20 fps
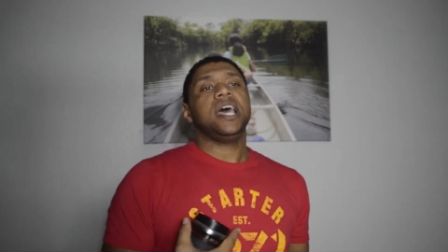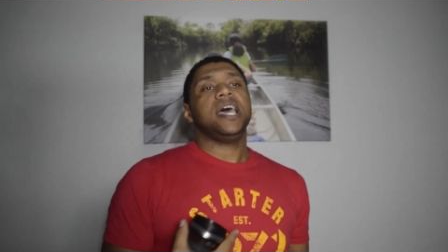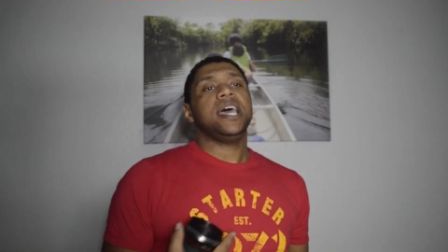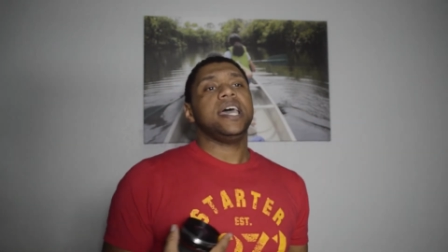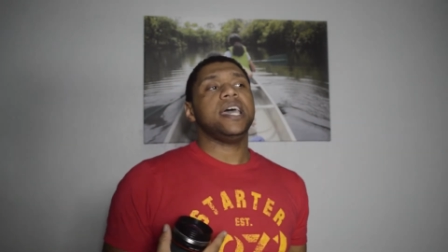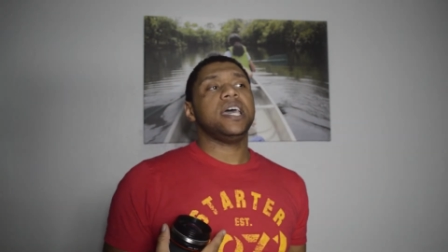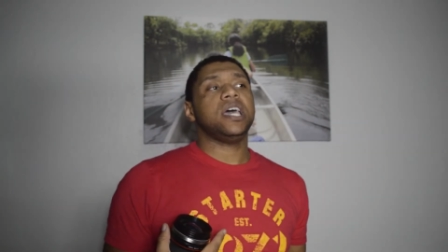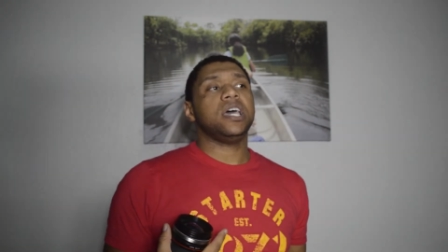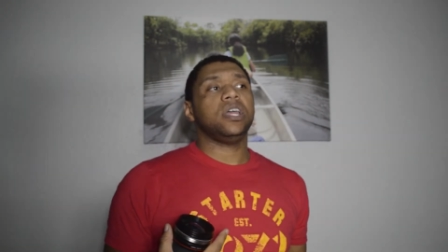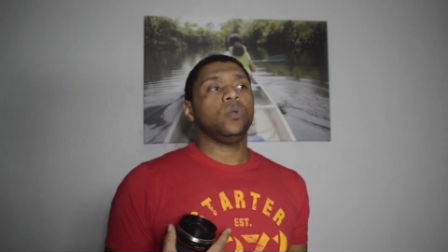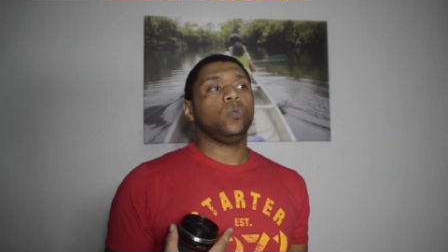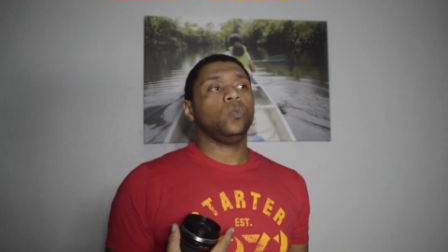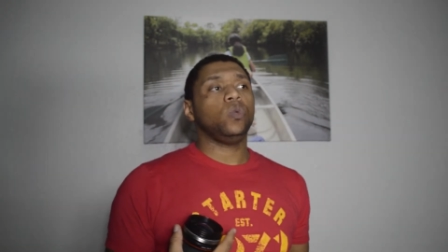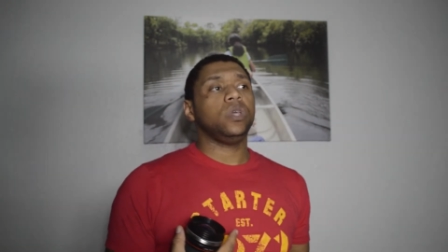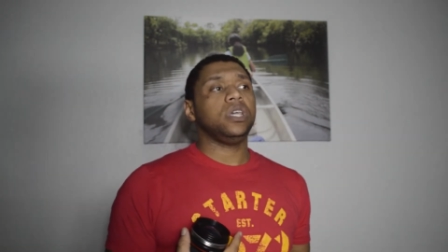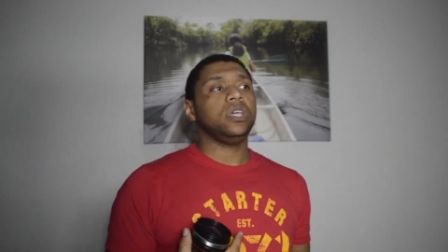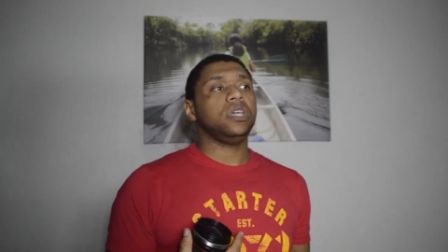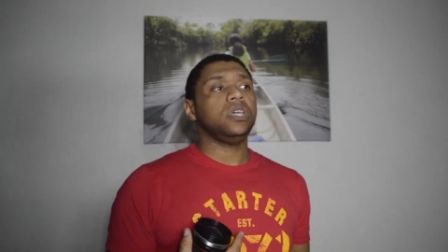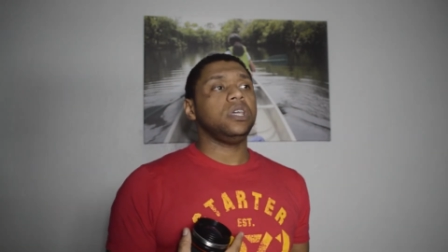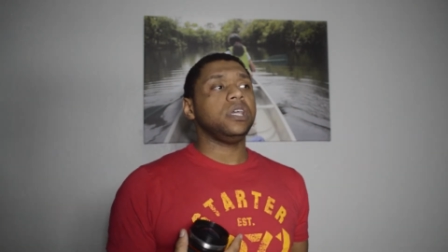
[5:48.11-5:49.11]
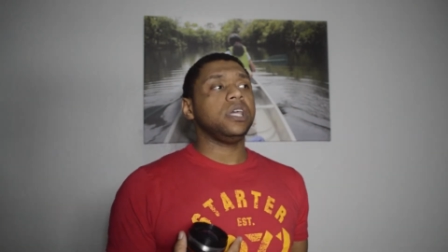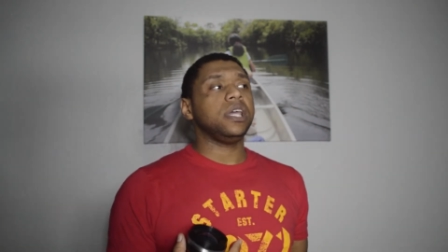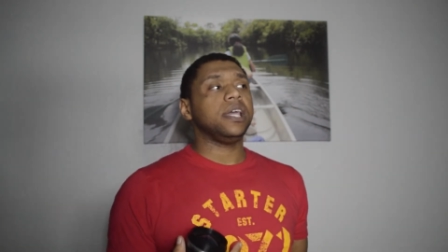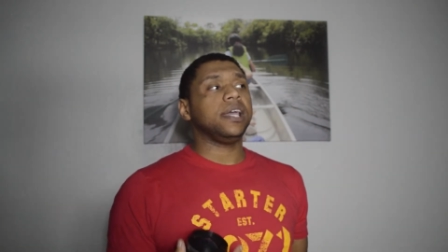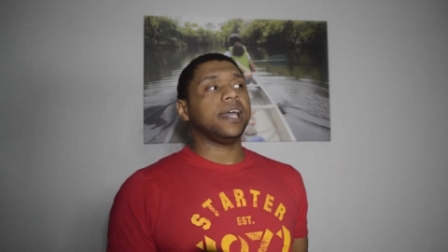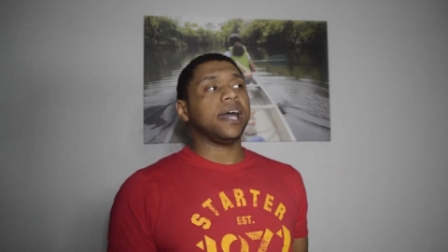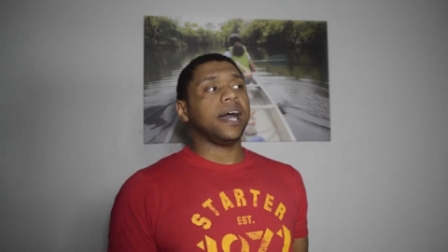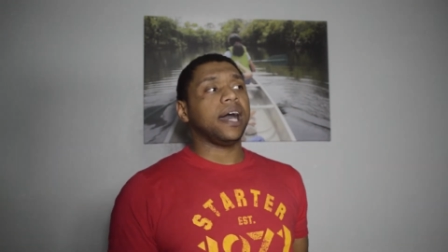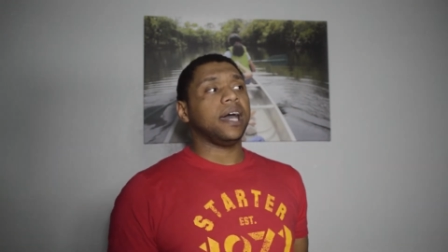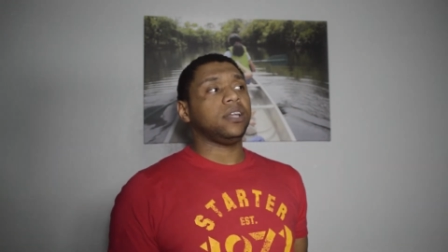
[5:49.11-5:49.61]
and we
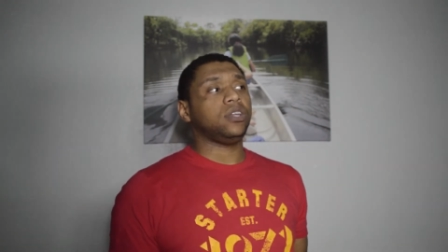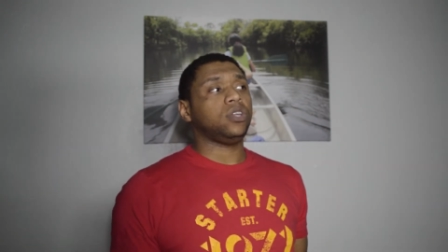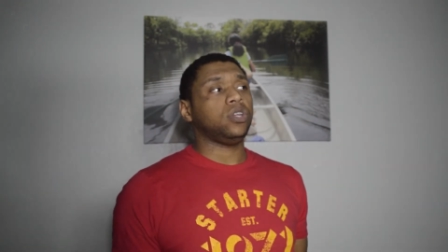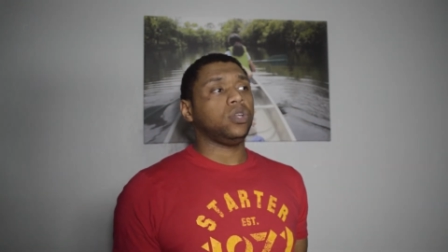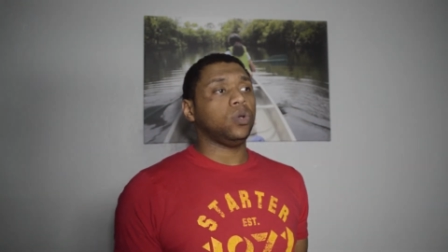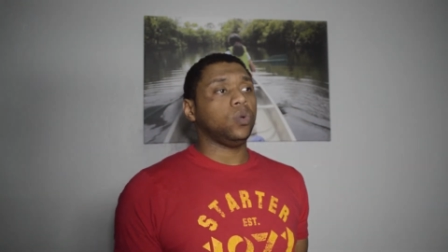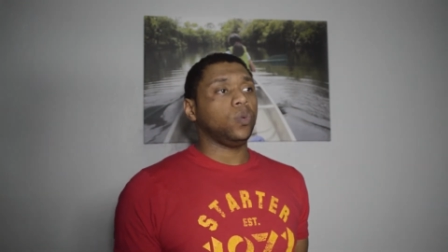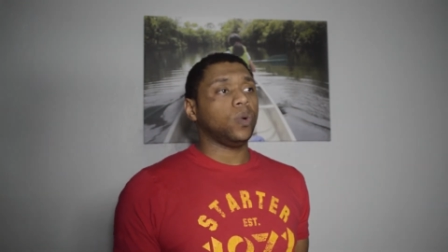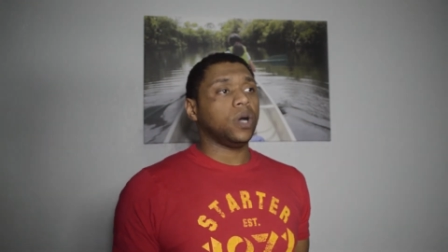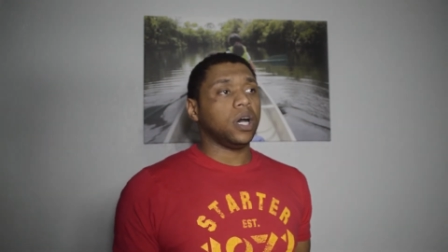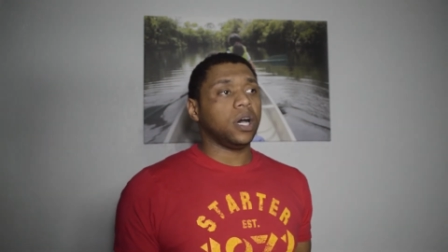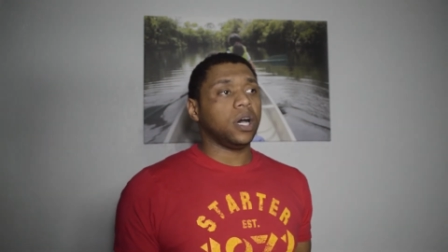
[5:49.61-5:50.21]
got to